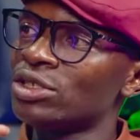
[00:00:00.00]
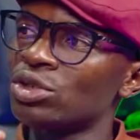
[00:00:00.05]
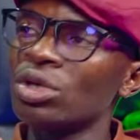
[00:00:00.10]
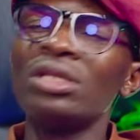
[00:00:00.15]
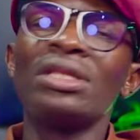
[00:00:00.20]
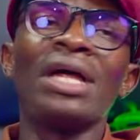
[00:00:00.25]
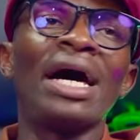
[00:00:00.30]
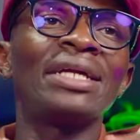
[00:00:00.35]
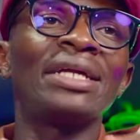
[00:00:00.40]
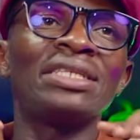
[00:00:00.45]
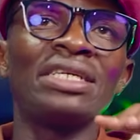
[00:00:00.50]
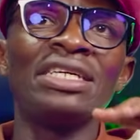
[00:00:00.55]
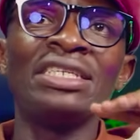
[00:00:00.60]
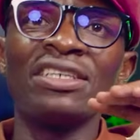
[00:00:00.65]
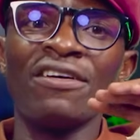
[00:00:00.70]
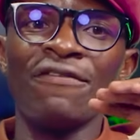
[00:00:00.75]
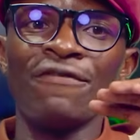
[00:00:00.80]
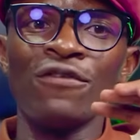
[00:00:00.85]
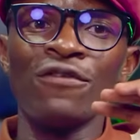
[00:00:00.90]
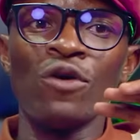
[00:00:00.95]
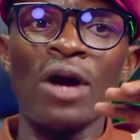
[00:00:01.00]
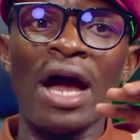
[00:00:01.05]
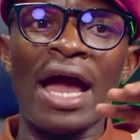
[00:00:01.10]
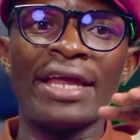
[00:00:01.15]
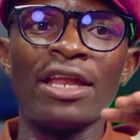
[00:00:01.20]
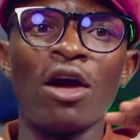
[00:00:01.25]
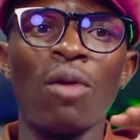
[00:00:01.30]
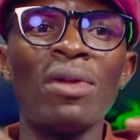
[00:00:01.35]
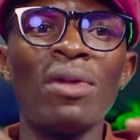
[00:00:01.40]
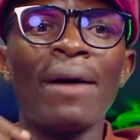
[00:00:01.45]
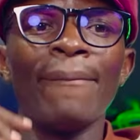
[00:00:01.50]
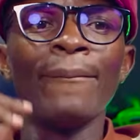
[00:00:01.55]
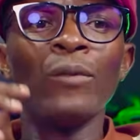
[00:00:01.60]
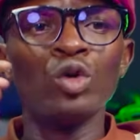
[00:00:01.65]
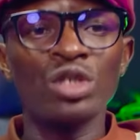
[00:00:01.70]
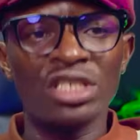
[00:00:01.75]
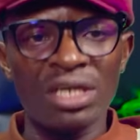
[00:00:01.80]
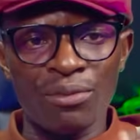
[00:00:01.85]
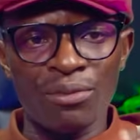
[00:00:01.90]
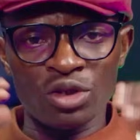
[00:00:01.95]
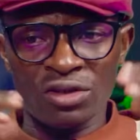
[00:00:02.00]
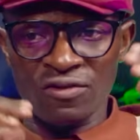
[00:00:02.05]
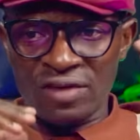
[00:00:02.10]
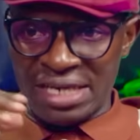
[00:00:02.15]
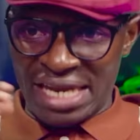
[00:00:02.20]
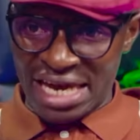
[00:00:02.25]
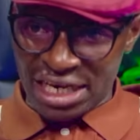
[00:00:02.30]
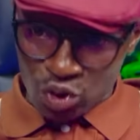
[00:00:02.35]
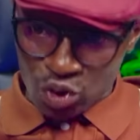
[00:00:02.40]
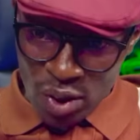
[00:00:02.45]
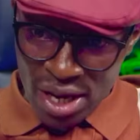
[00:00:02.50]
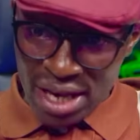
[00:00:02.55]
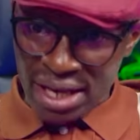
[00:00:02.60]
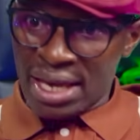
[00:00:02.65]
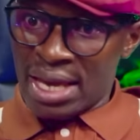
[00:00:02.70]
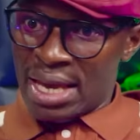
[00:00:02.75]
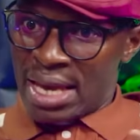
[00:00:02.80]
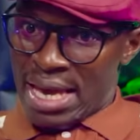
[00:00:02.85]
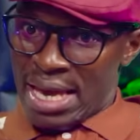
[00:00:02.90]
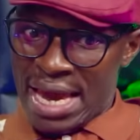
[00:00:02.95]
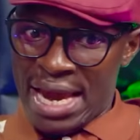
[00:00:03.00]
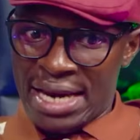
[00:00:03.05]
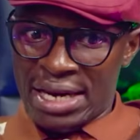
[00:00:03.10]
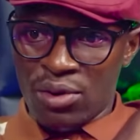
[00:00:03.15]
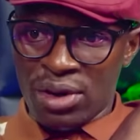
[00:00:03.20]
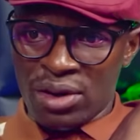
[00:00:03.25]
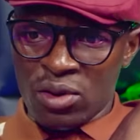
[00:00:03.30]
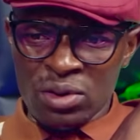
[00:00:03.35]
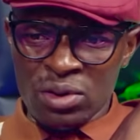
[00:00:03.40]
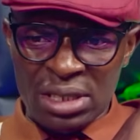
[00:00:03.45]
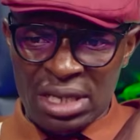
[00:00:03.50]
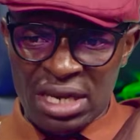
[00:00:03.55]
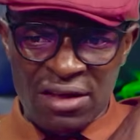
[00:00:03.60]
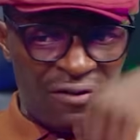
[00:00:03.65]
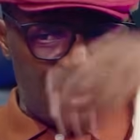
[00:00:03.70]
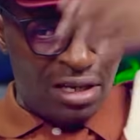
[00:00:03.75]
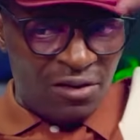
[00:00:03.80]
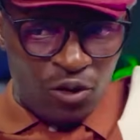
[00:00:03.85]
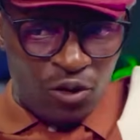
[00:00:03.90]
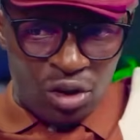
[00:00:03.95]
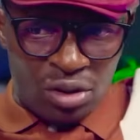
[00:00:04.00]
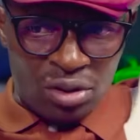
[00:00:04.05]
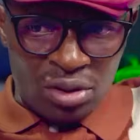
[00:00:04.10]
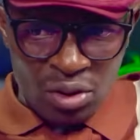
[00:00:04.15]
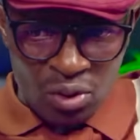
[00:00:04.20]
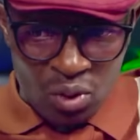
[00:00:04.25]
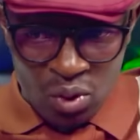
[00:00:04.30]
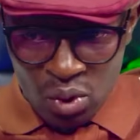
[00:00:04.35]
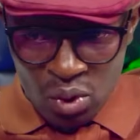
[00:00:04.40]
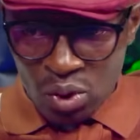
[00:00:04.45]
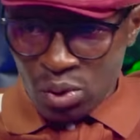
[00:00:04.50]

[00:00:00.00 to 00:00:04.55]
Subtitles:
So that interview, I now mushe because of the network, and we couldn't leave it even.